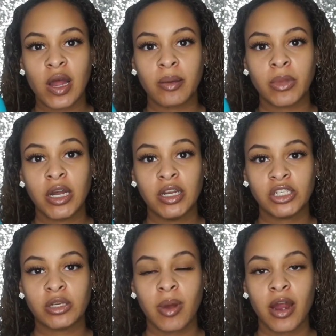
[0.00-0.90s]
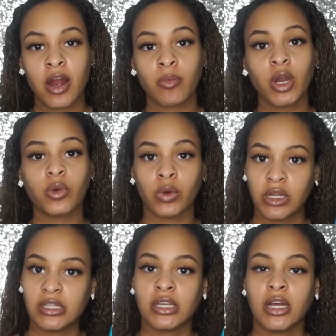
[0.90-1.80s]
I'm conditioning my hair, I'm going to rinse
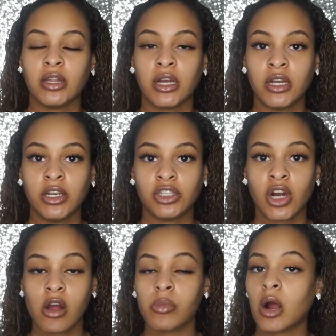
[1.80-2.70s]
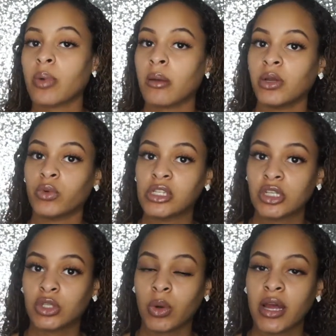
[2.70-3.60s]
the conditioner out, but I'll probably rinse
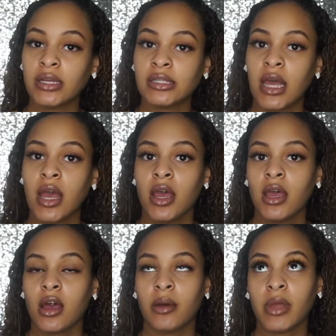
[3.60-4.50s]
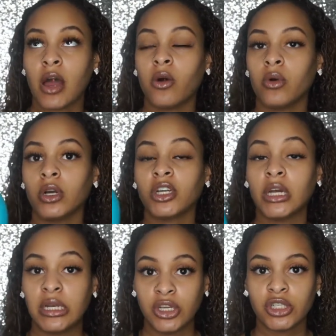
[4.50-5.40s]
it twice. I mean, I'll
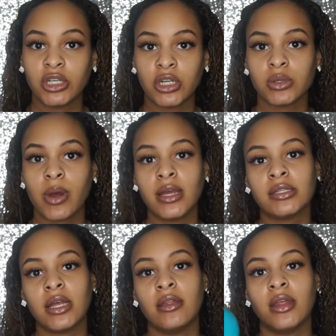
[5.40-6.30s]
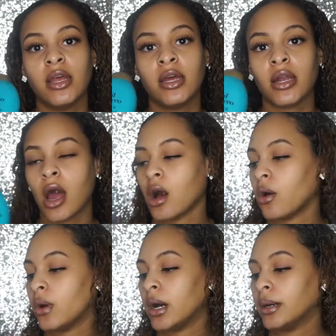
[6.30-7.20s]
condition it twice, and then
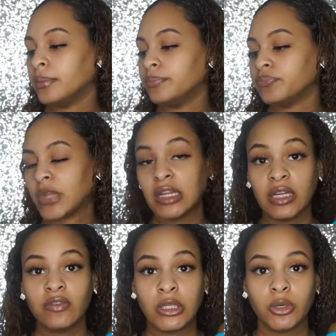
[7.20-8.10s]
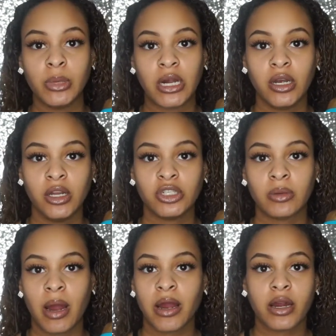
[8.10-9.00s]
I'll um, leave a little bit of conditioner
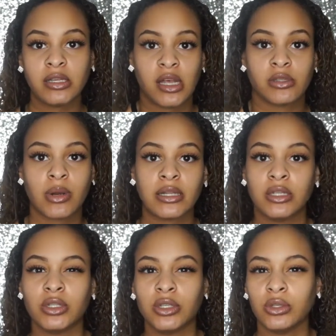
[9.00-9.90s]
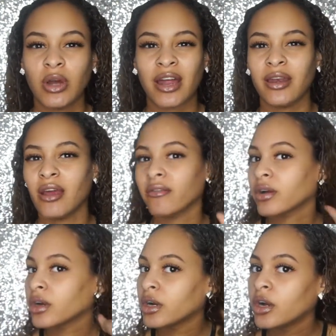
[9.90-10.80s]
in my hair, because that's what I tend to do. I
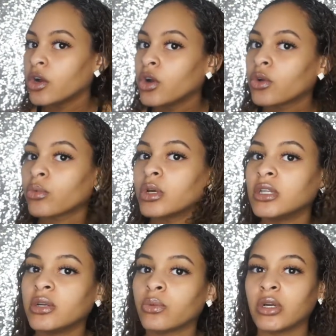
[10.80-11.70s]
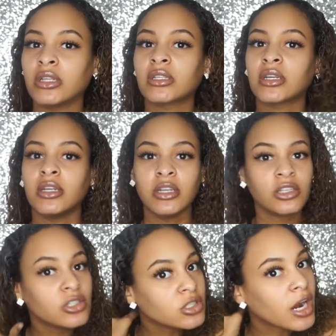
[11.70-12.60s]
never really rinse conditioner